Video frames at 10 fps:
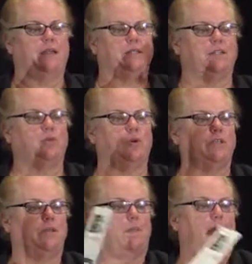It's
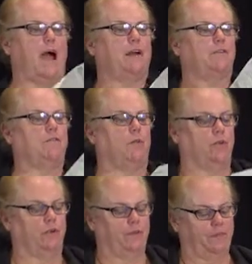towards the back of the
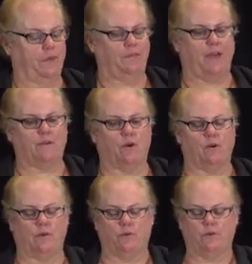folder, if you haven't
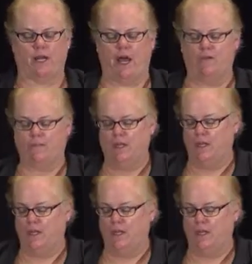already pulled it out.